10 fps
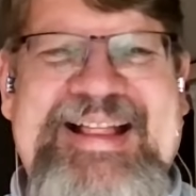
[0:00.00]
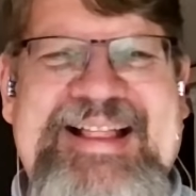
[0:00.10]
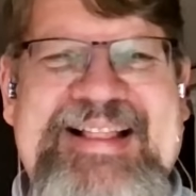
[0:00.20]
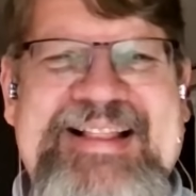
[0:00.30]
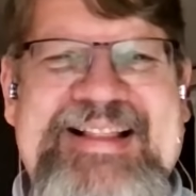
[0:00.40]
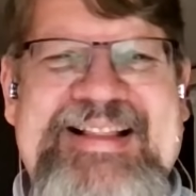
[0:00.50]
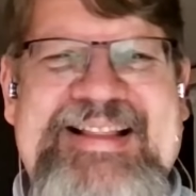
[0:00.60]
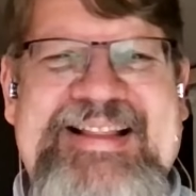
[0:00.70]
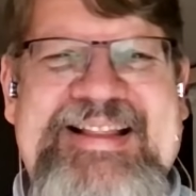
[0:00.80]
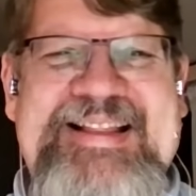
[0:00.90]

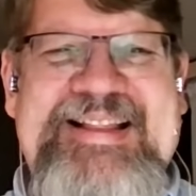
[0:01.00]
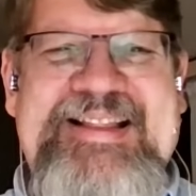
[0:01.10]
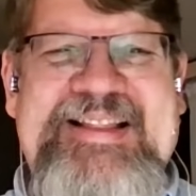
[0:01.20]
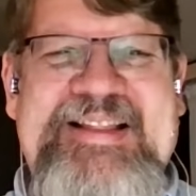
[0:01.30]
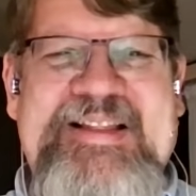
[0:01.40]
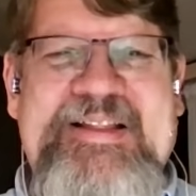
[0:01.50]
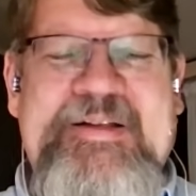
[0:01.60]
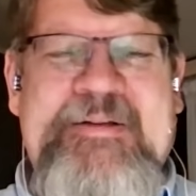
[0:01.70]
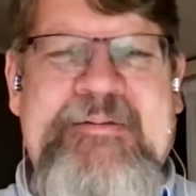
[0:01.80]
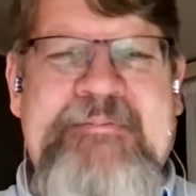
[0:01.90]

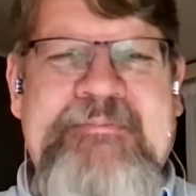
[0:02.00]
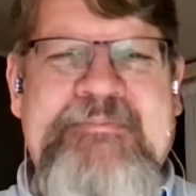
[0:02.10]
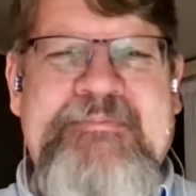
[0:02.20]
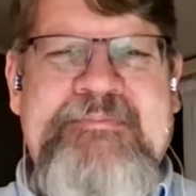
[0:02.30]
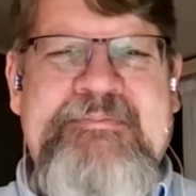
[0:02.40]
No words are spoken by the person on screen.